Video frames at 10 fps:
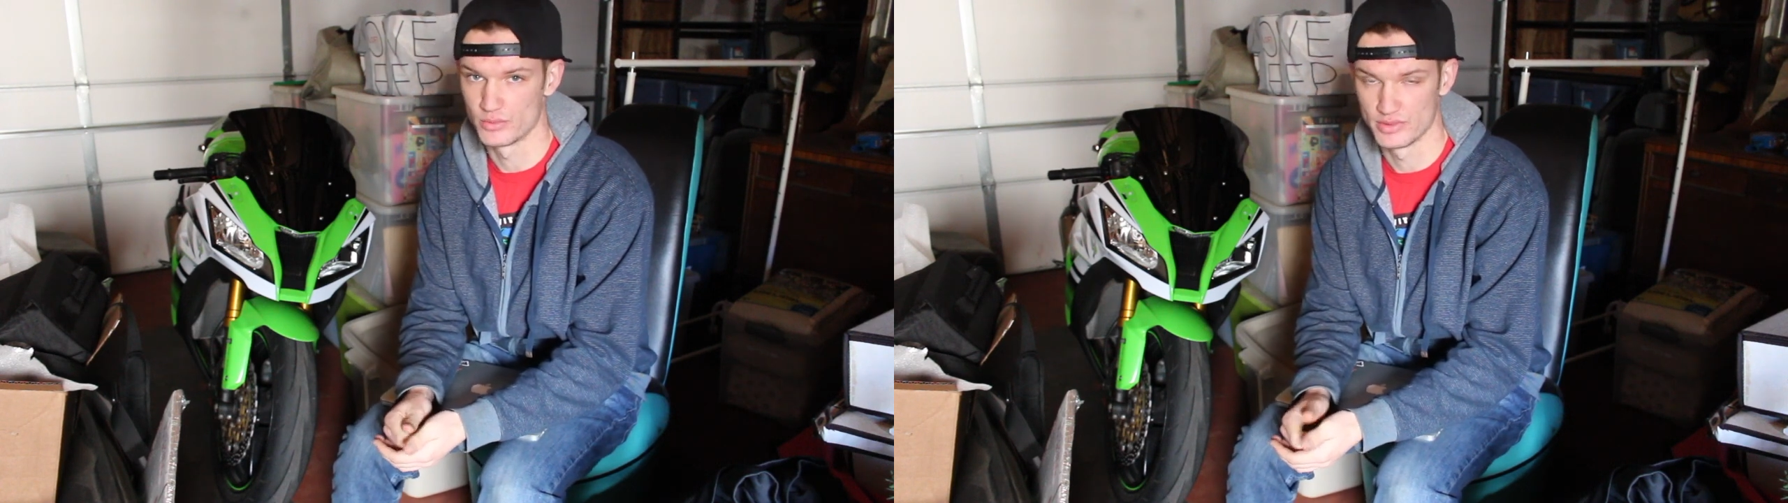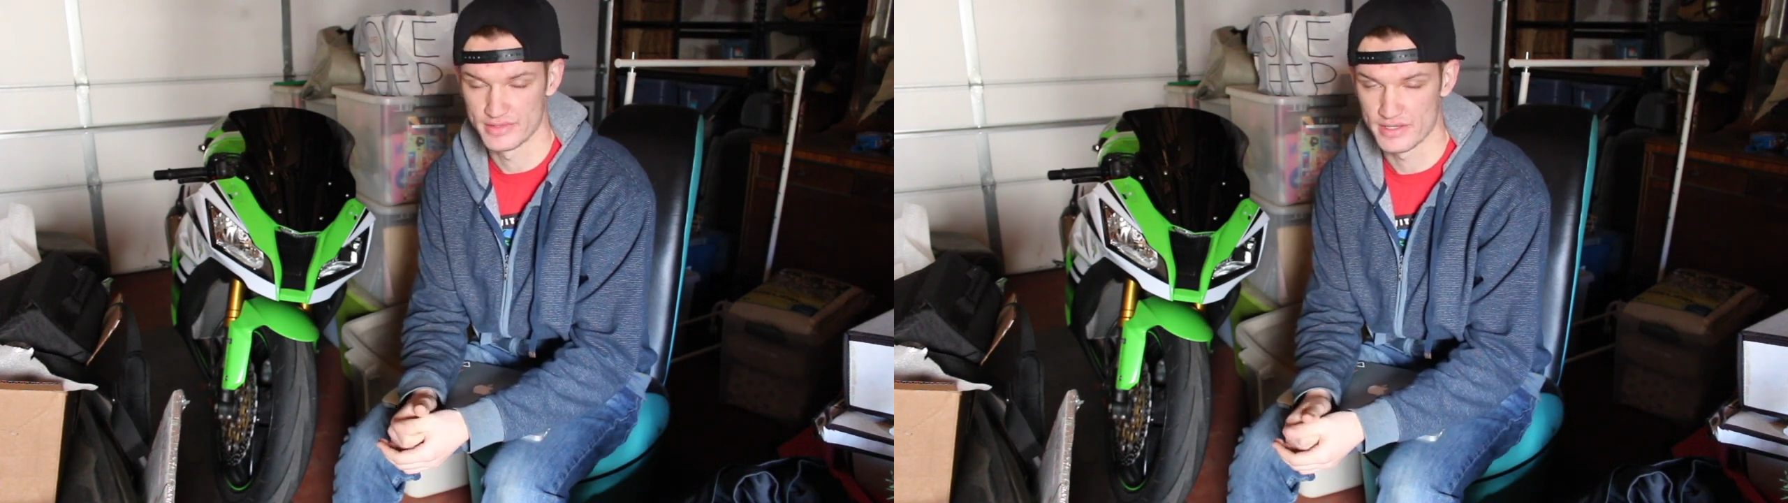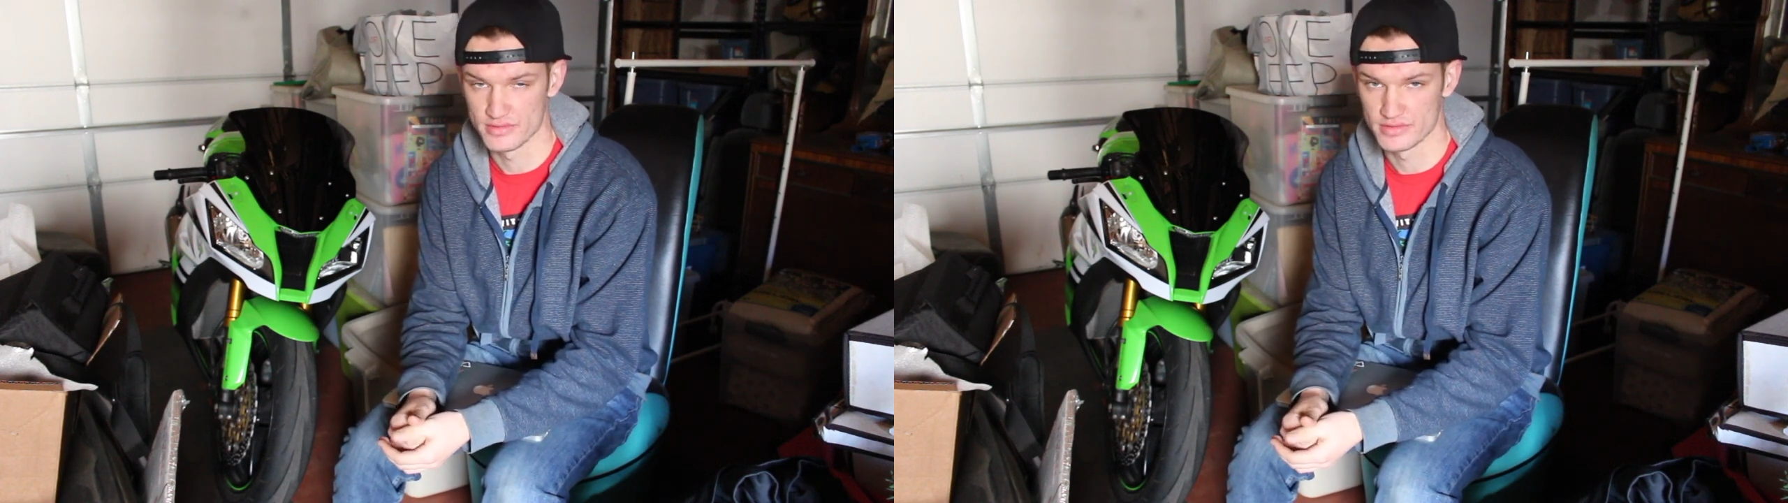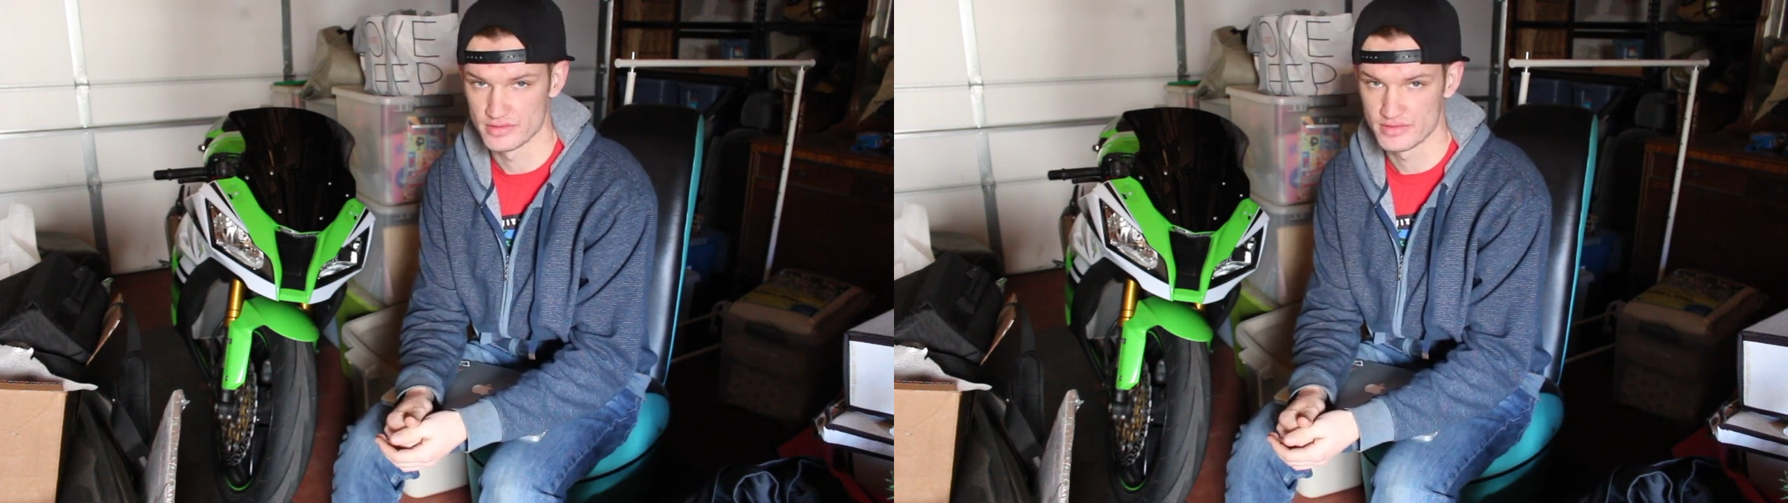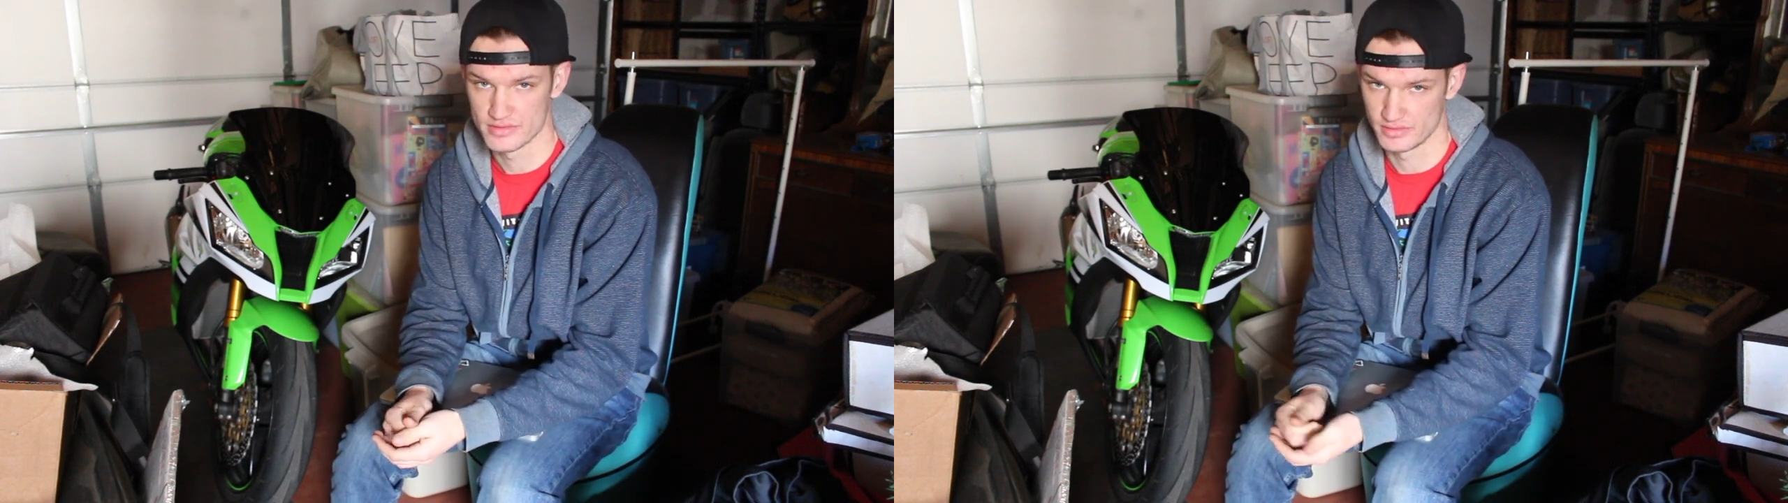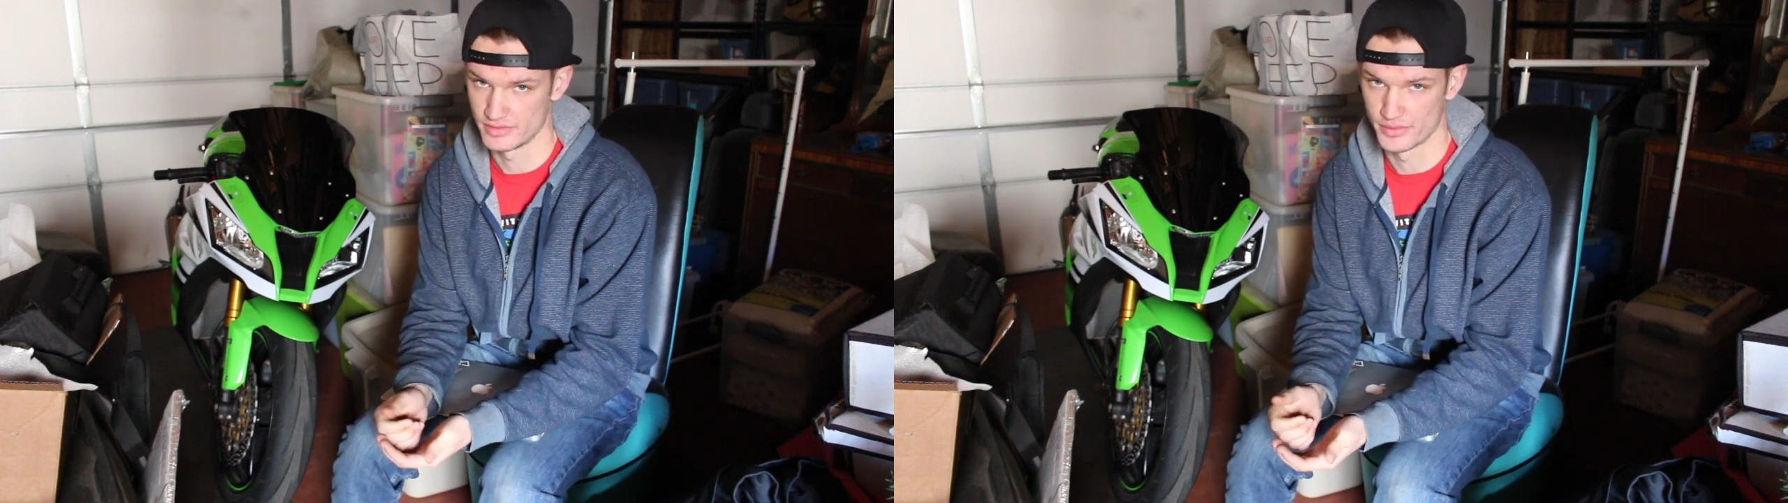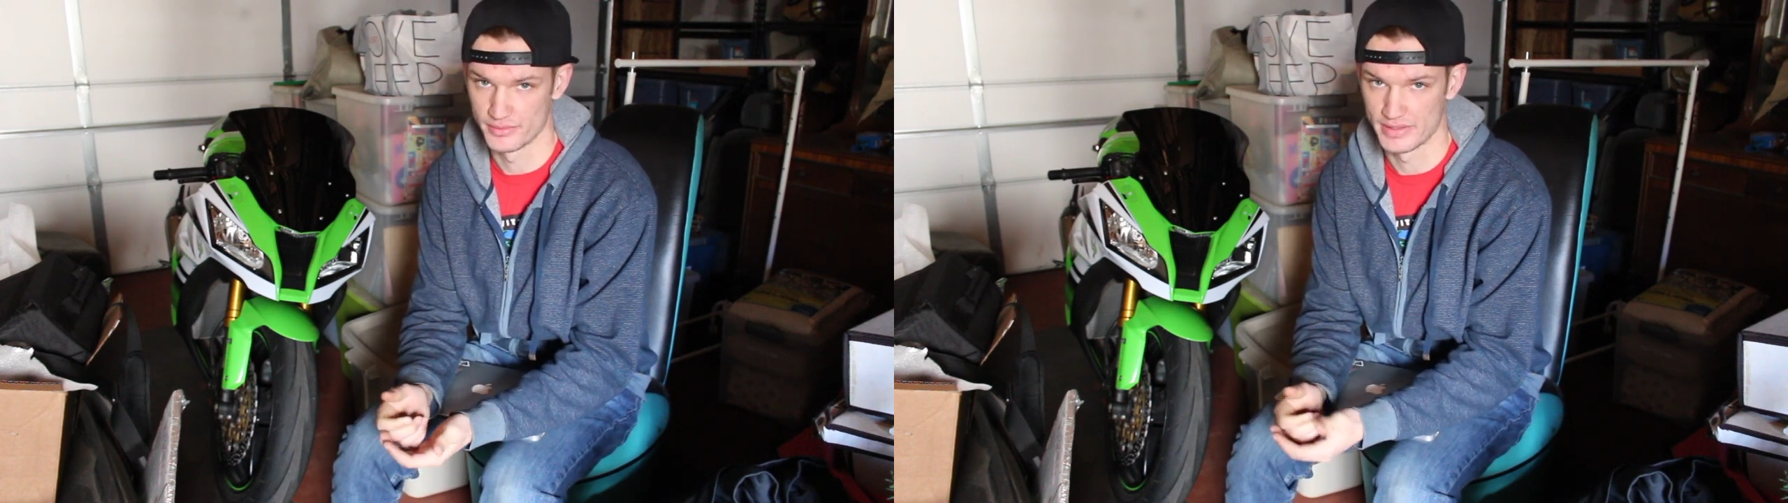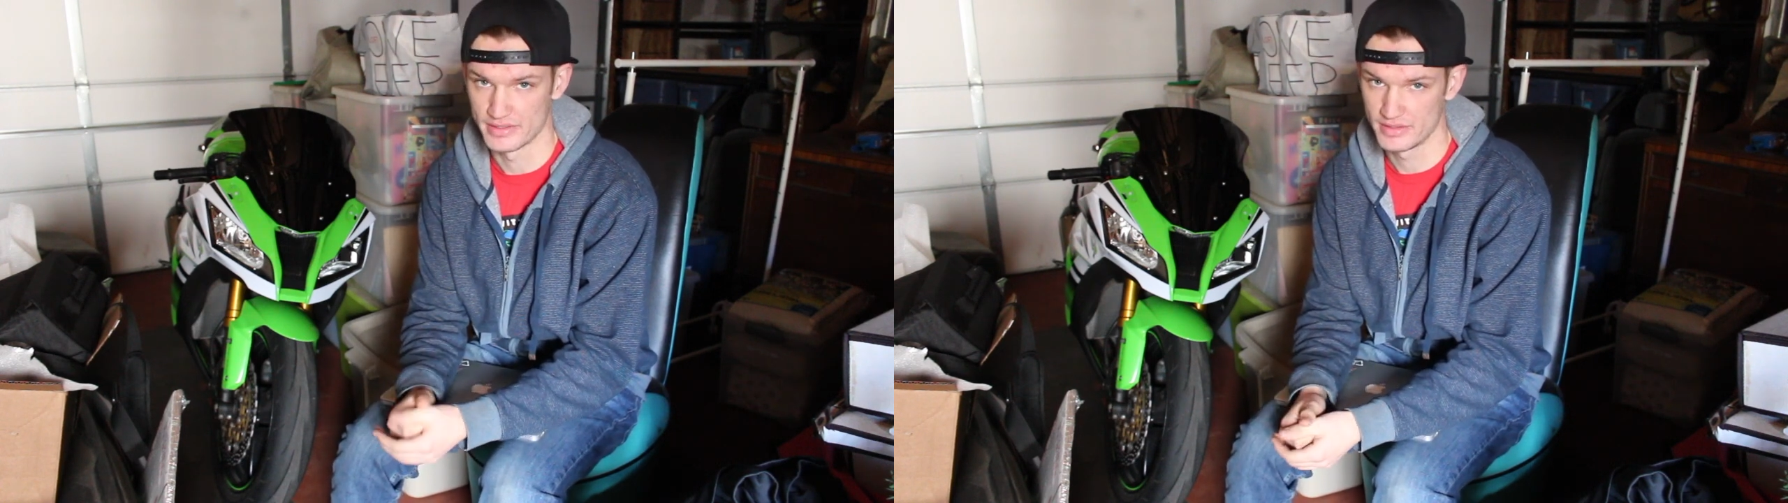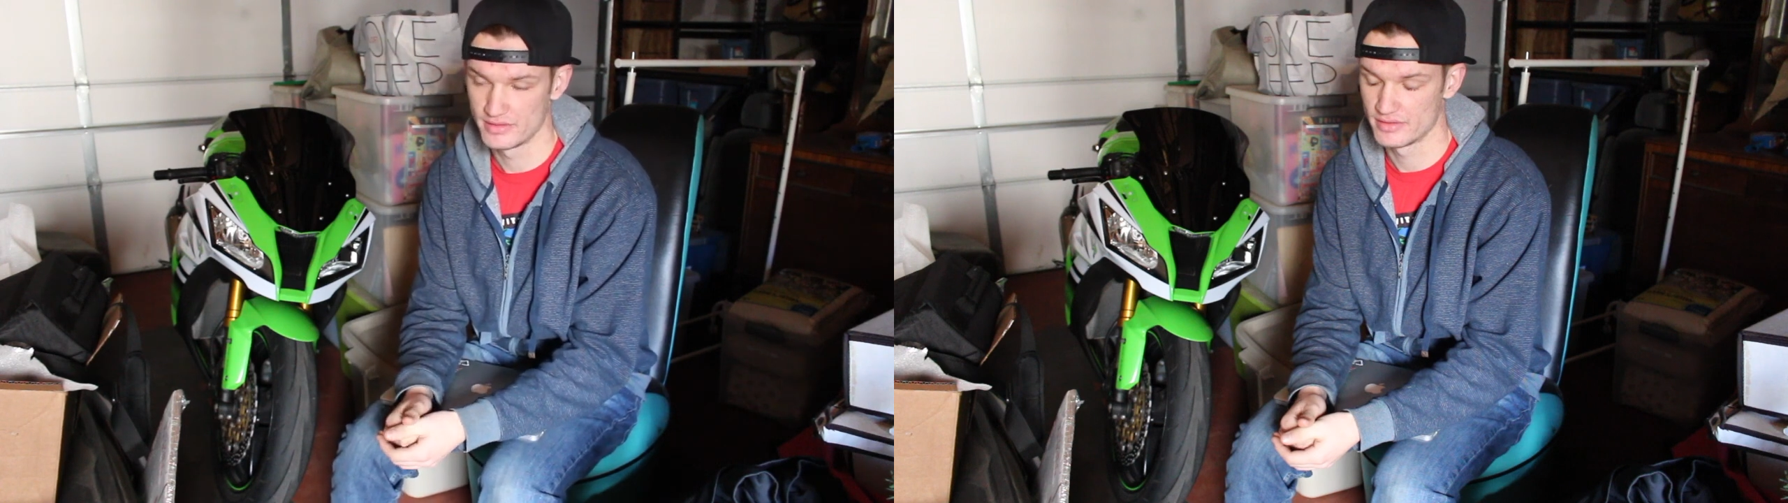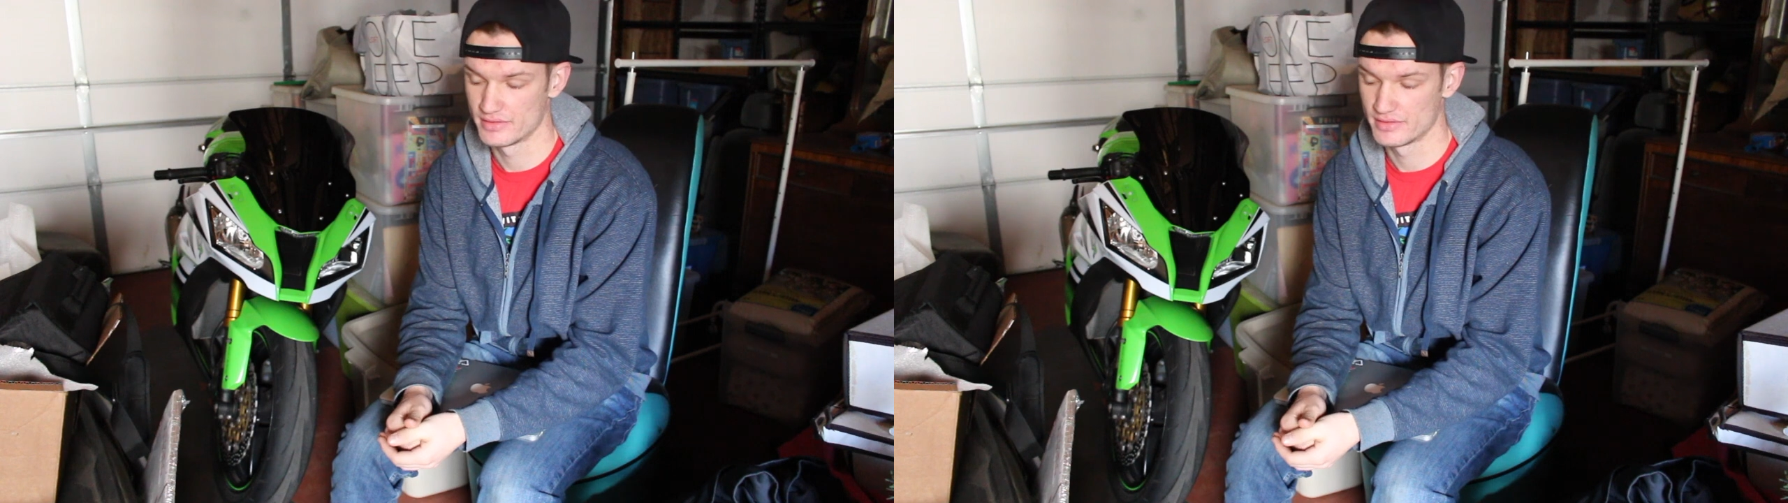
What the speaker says: 1000, it's a liter bike.